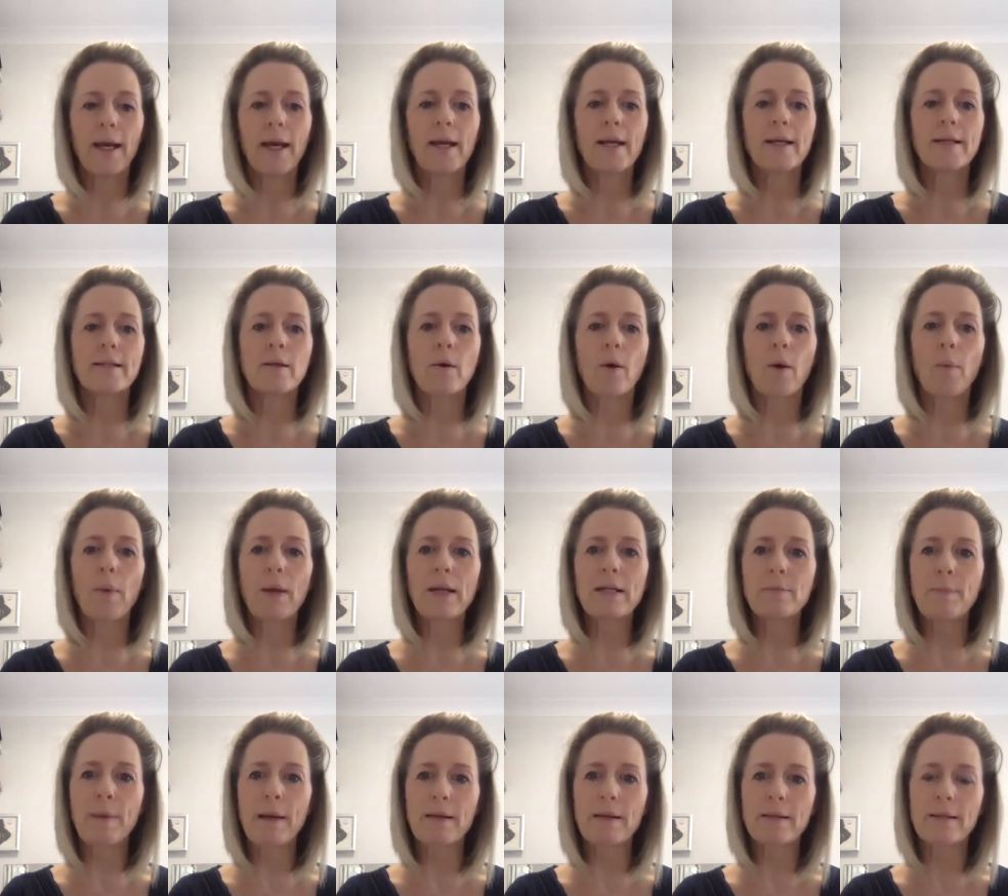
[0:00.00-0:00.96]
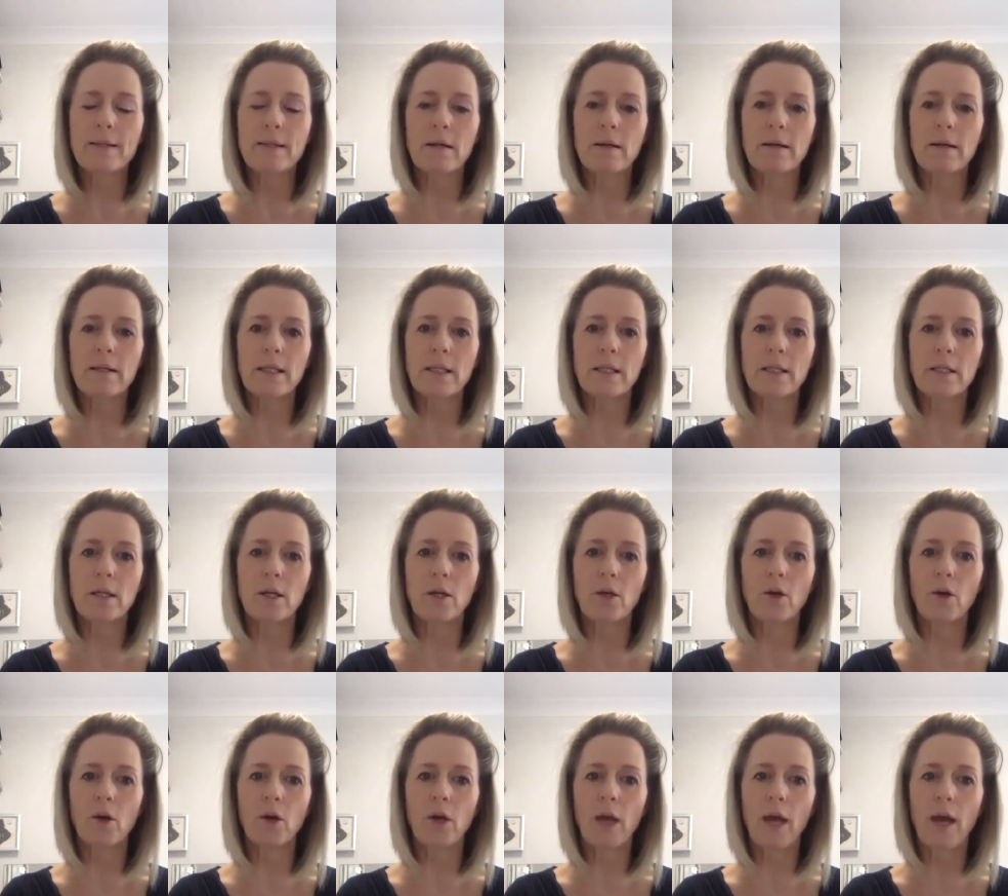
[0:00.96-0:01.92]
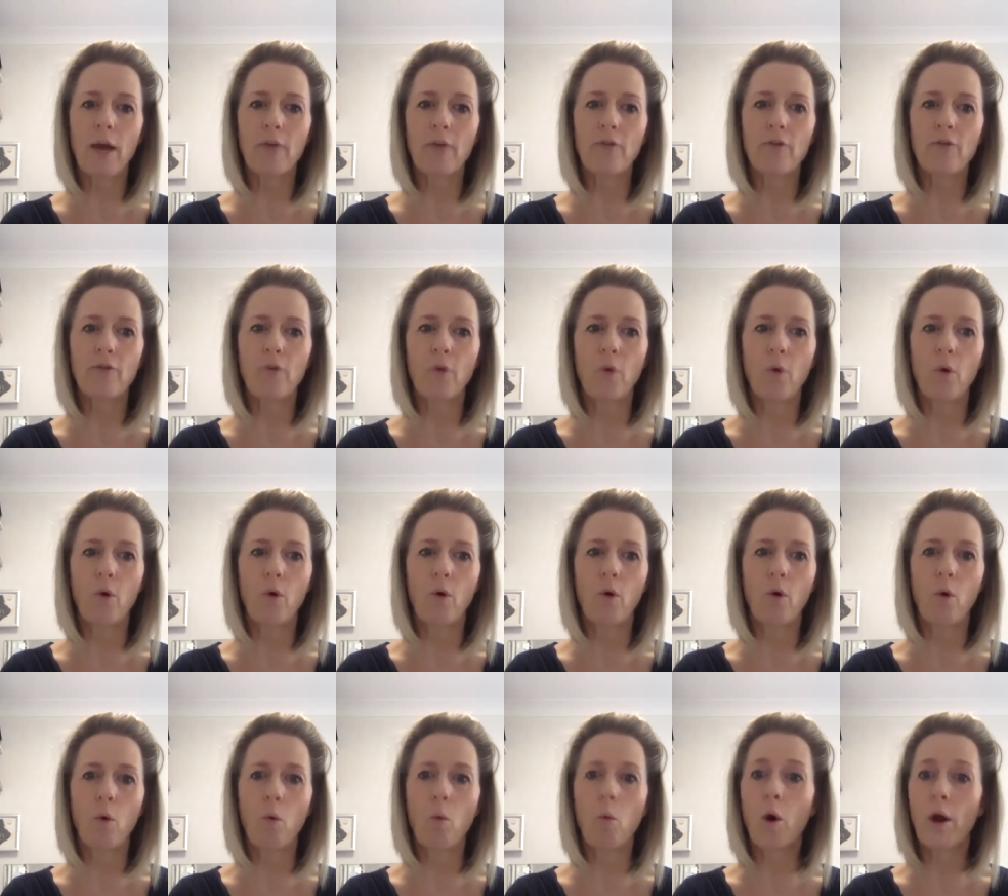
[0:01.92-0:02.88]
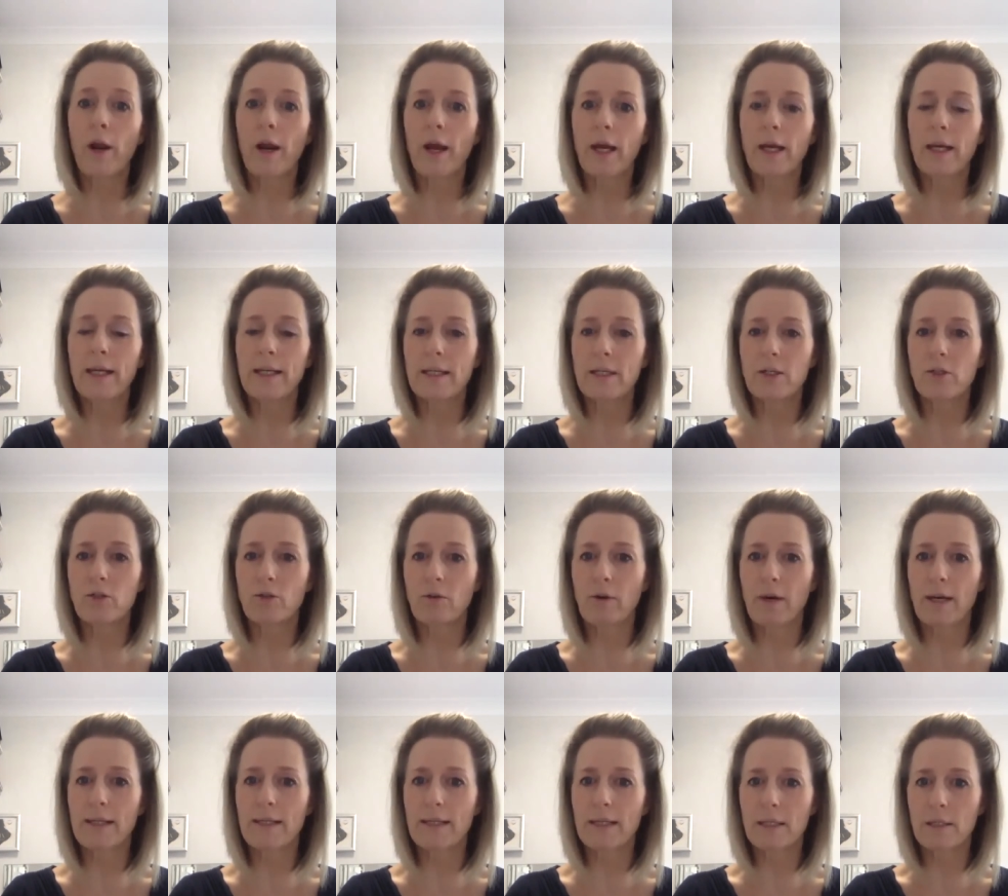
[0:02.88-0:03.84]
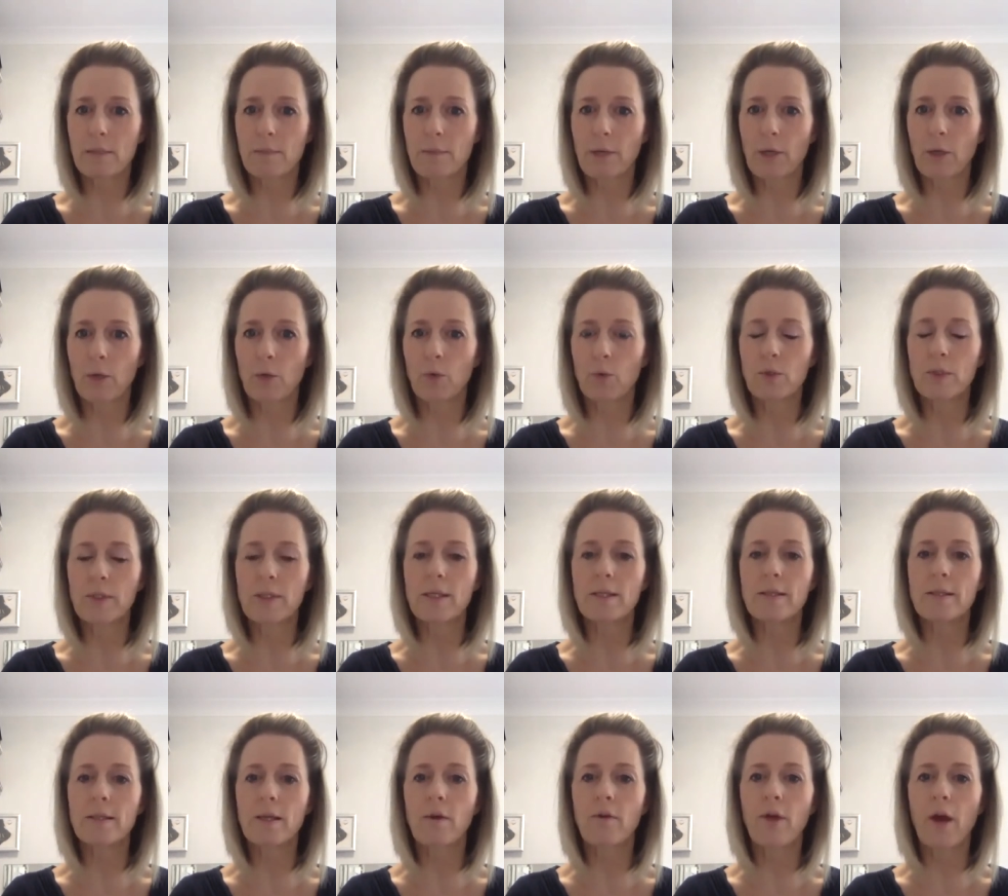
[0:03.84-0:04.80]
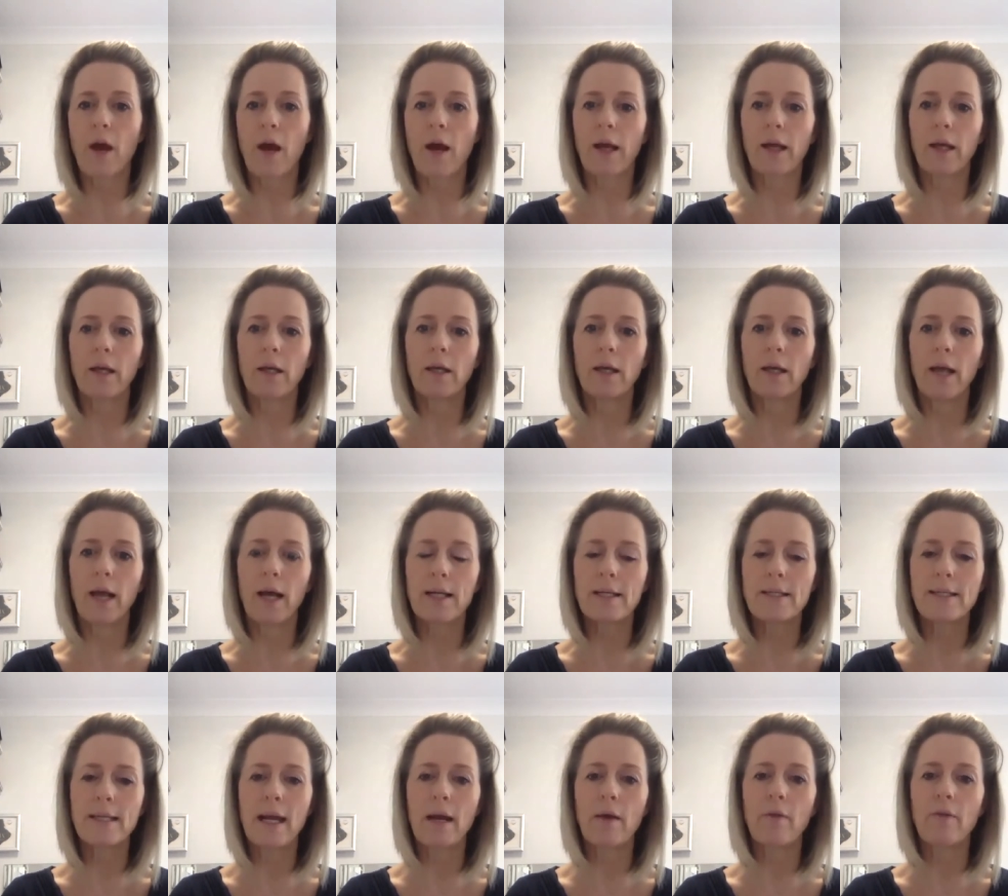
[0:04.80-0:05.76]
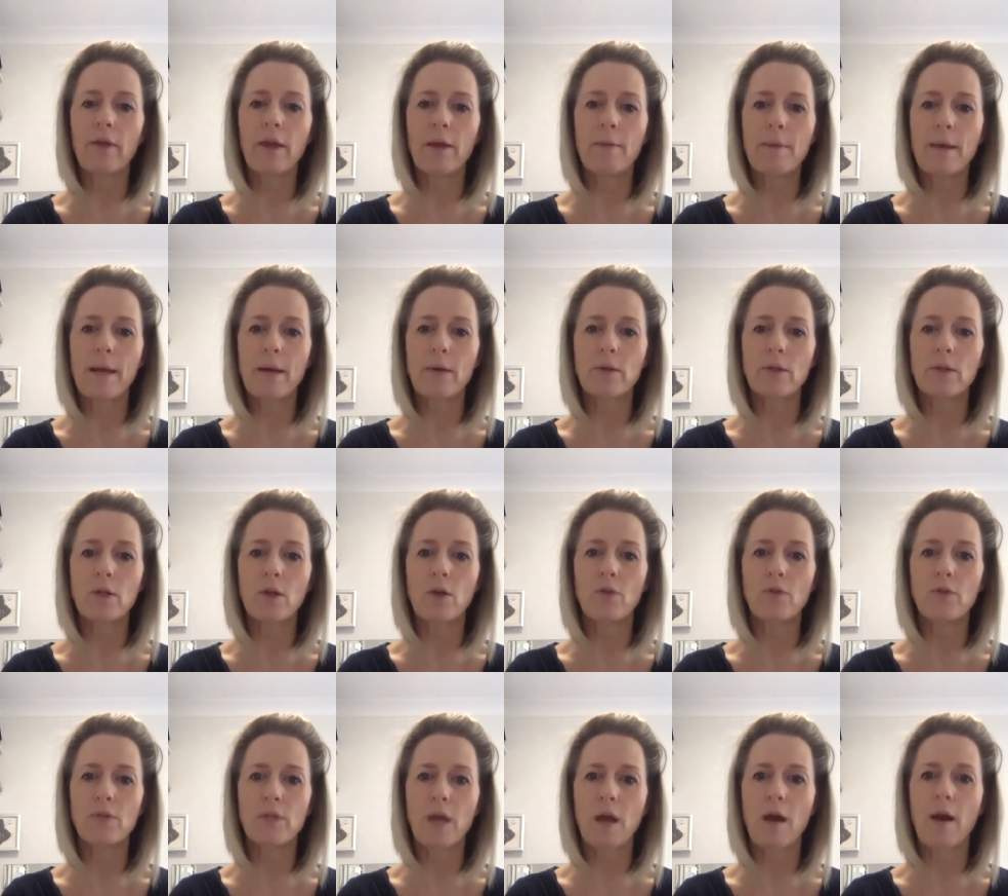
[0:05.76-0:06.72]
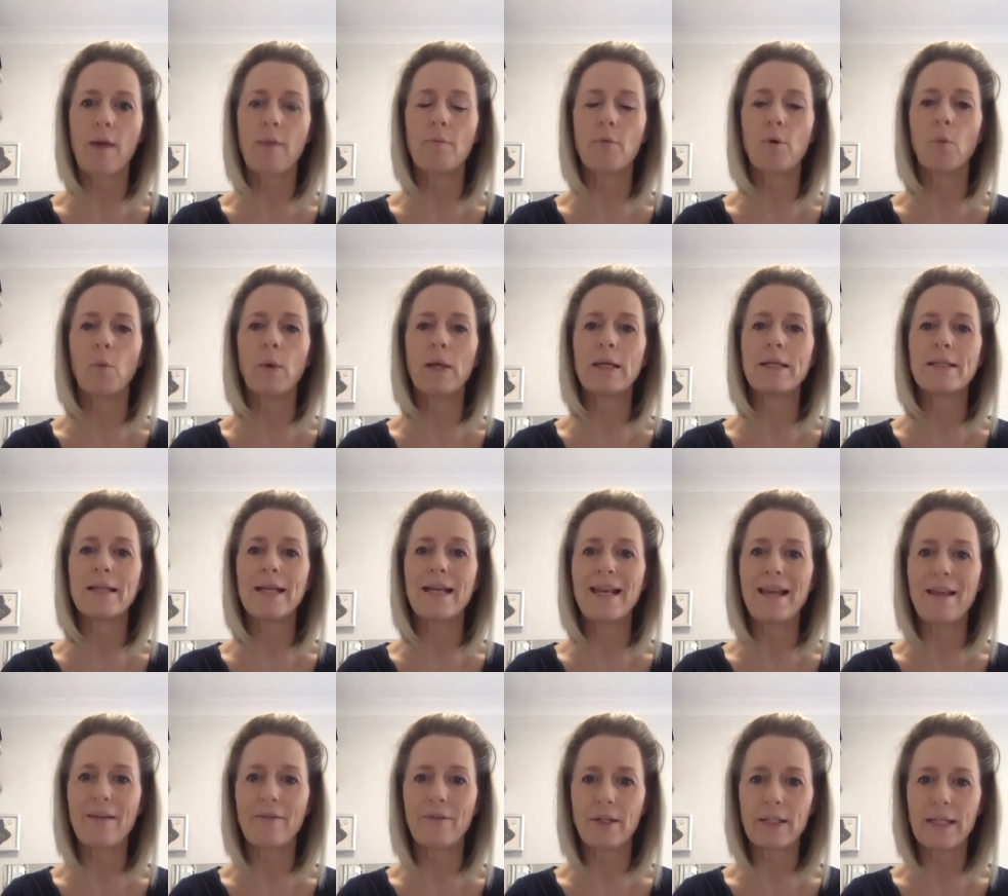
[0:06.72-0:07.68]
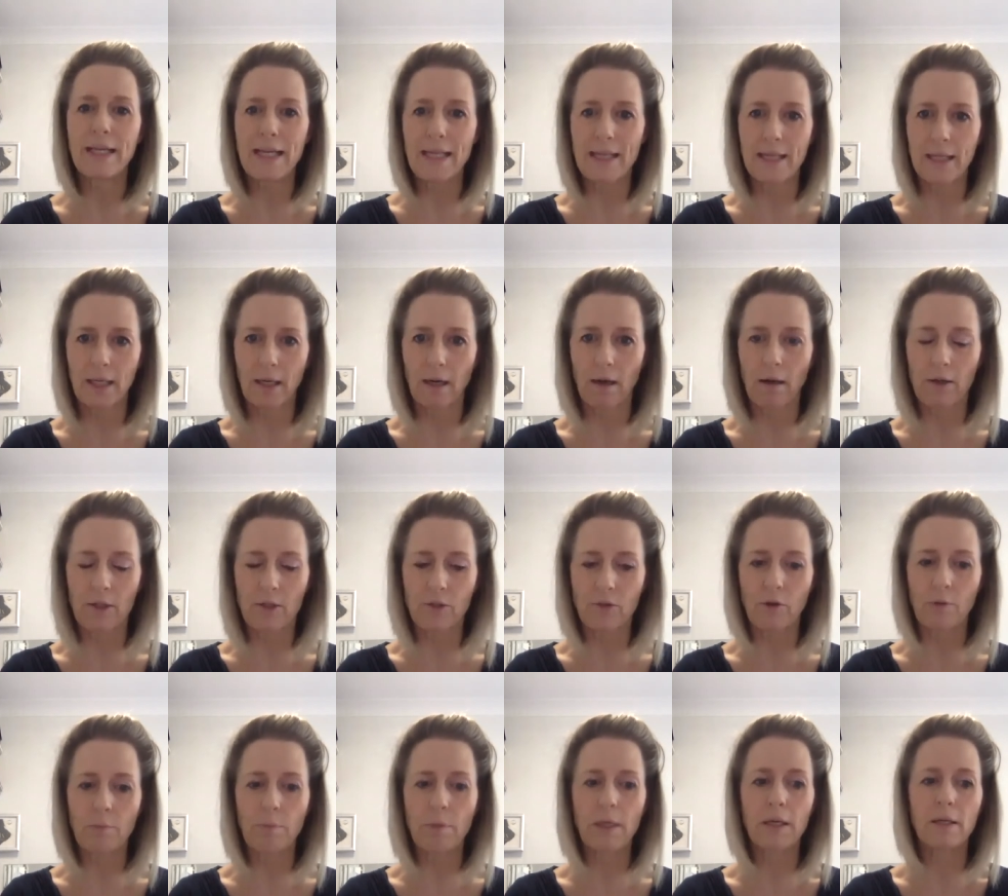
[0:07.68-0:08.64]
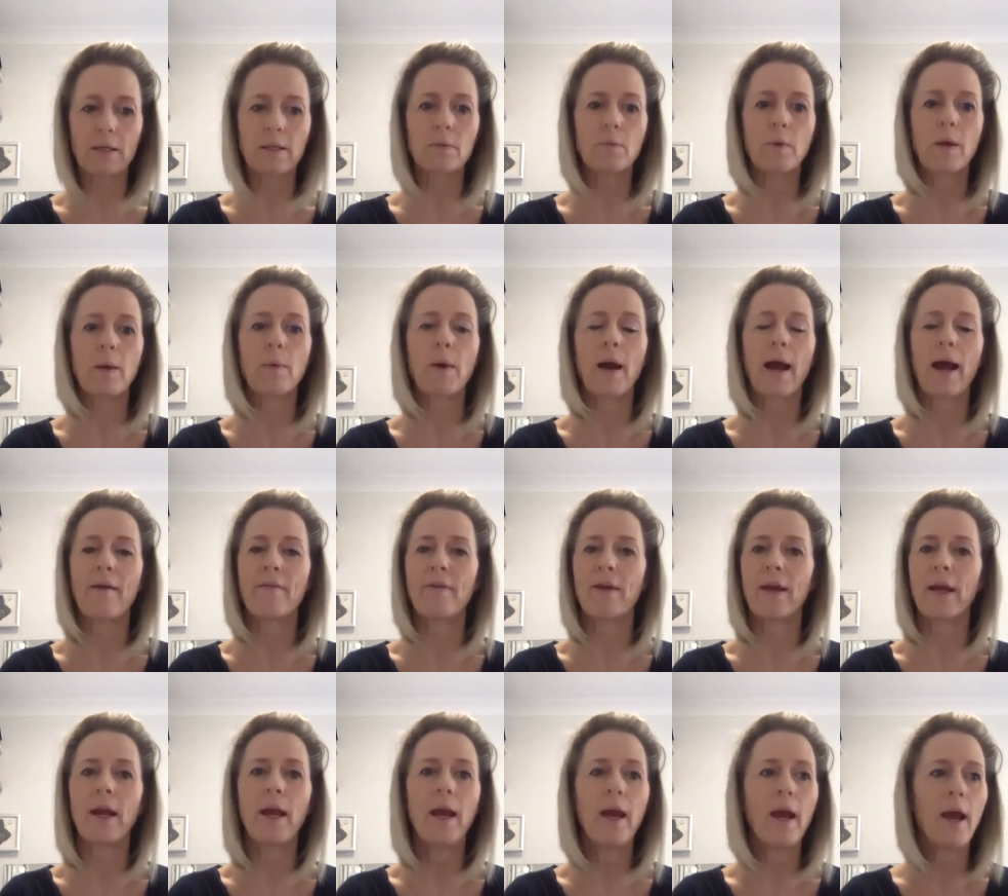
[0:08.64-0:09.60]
So I went about starting to look for what I could integrate into my courses so that I could cut down the amount of time that we delivered in the classroom, because we were having